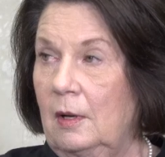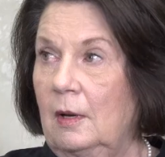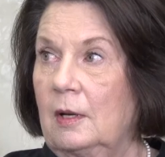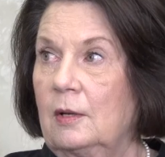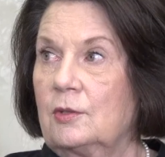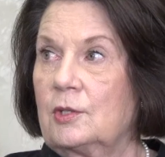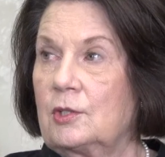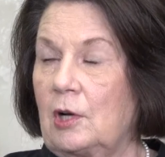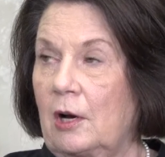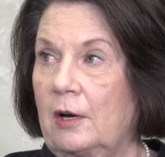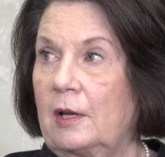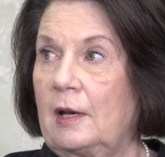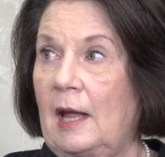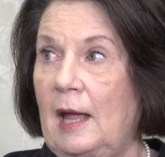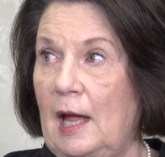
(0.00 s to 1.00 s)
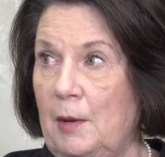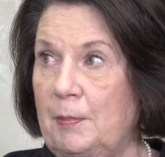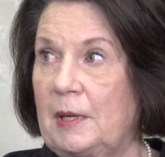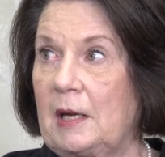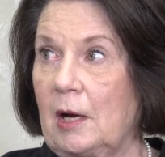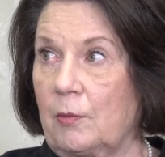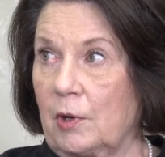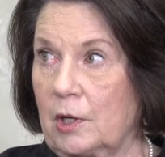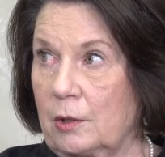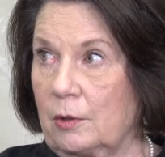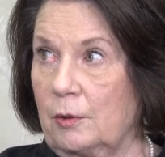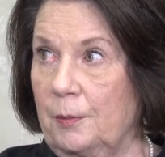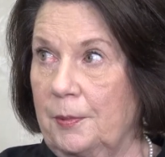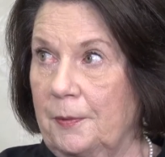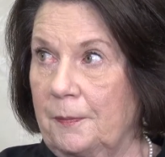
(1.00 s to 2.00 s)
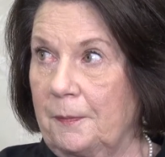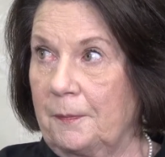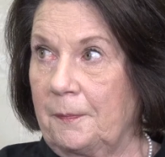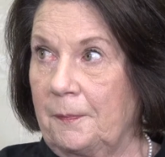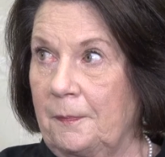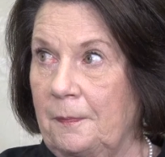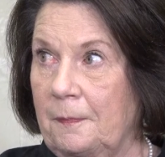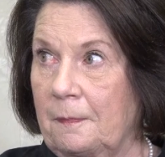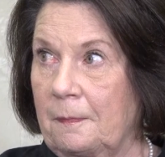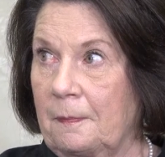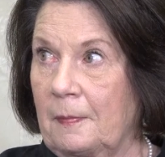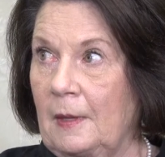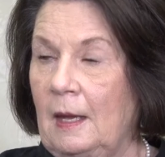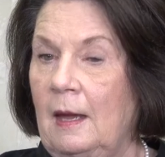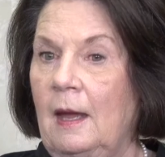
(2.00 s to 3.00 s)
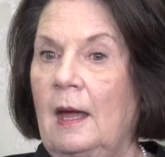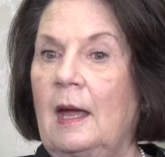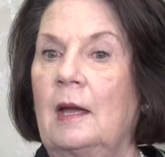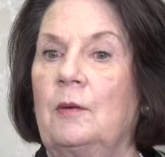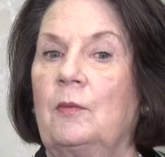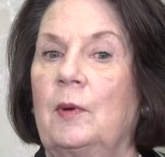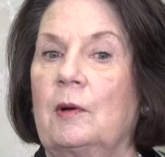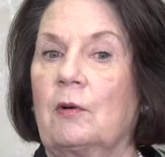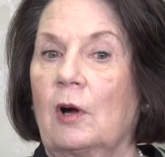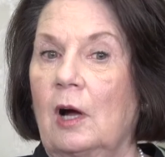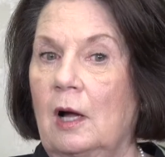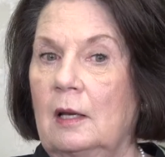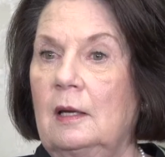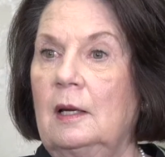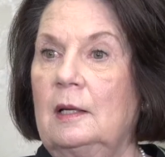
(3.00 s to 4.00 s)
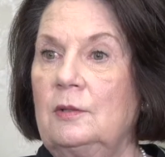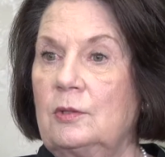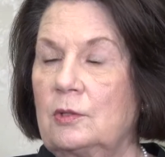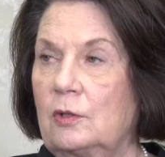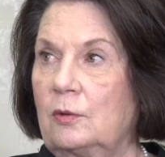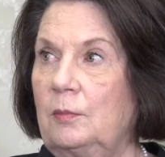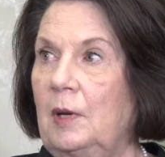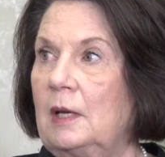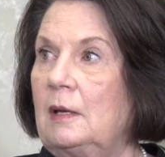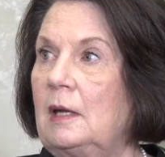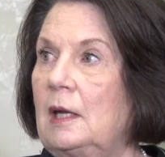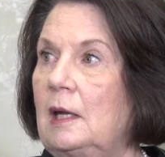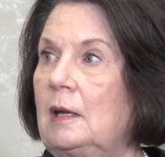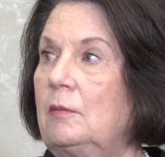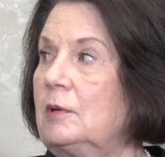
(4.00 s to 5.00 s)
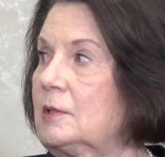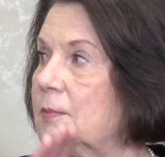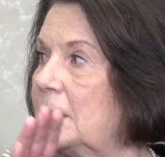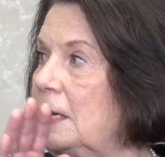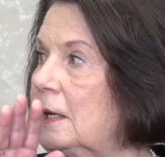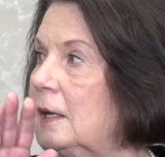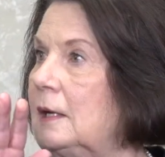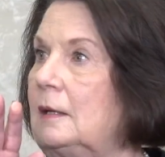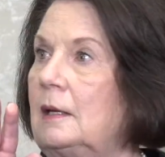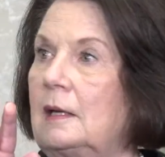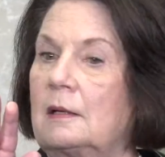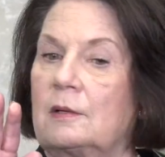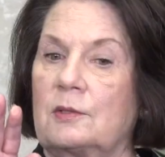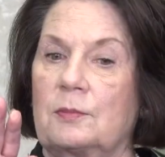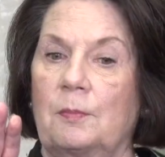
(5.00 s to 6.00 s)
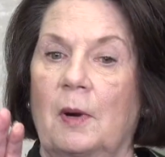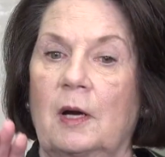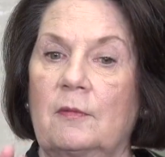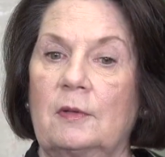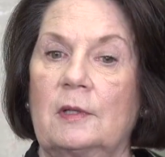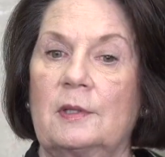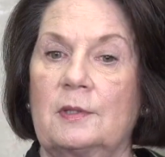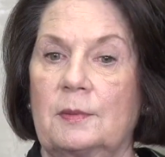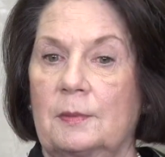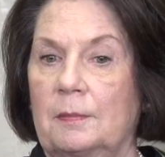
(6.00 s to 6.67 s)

started a happy hour group. And we were all on Zoom, and he was making his marvelous